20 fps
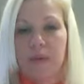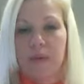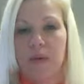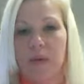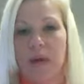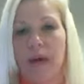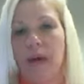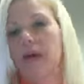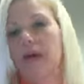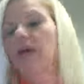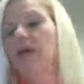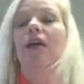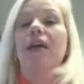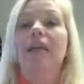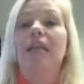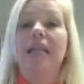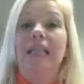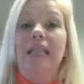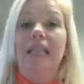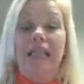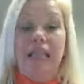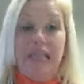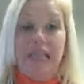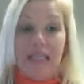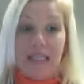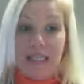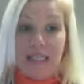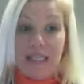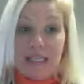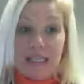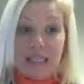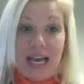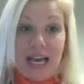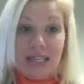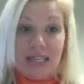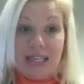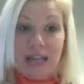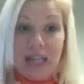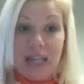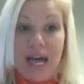Okay. This
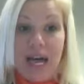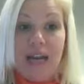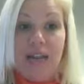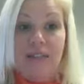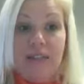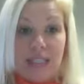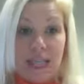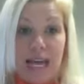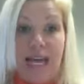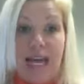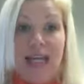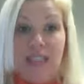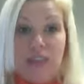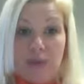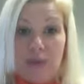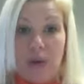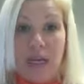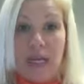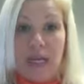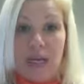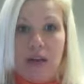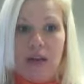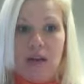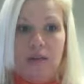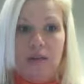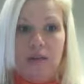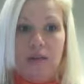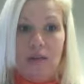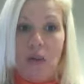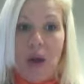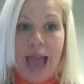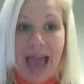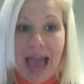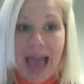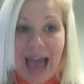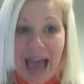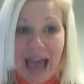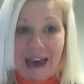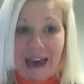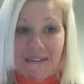has a lot of signs right here. So
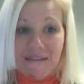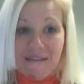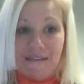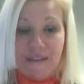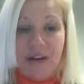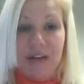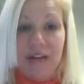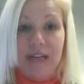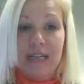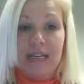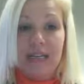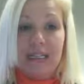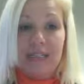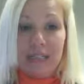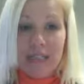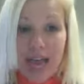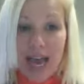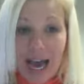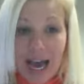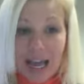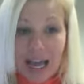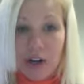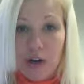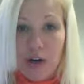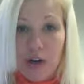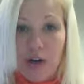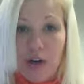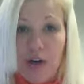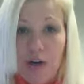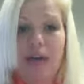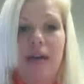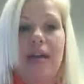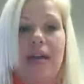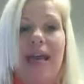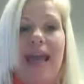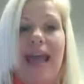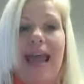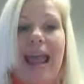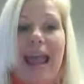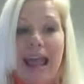have, tired,
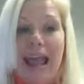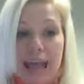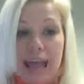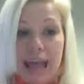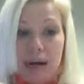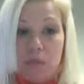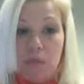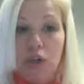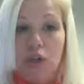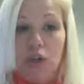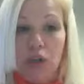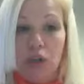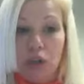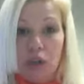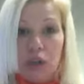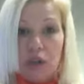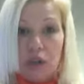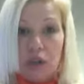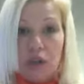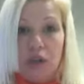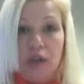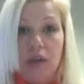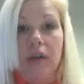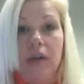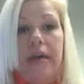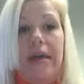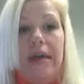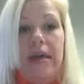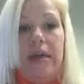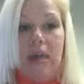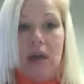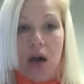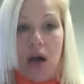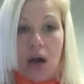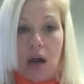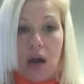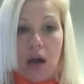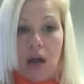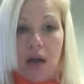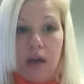animal,
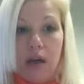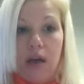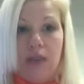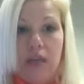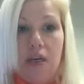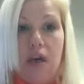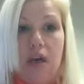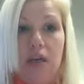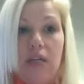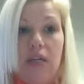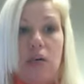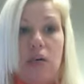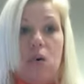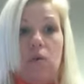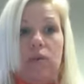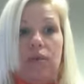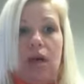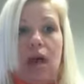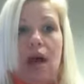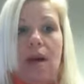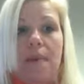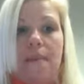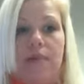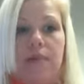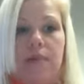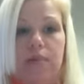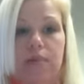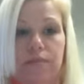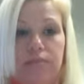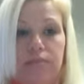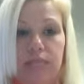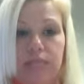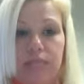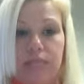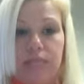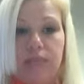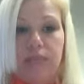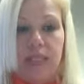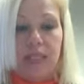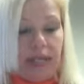young. Young goes up.
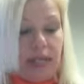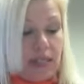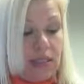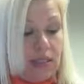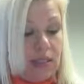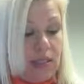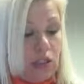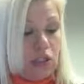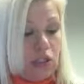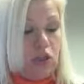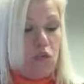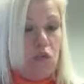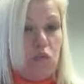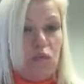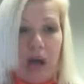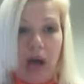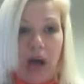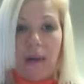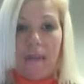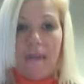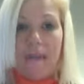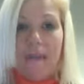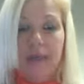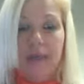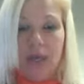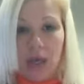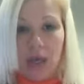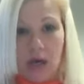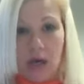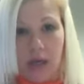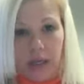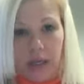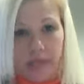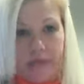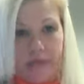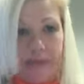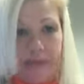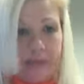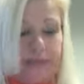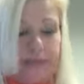Like it's a scoop up. Young.
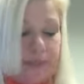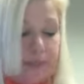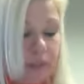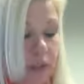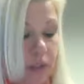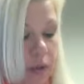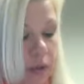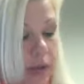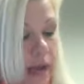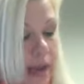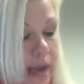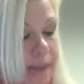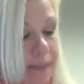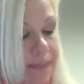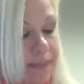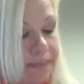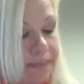Okay.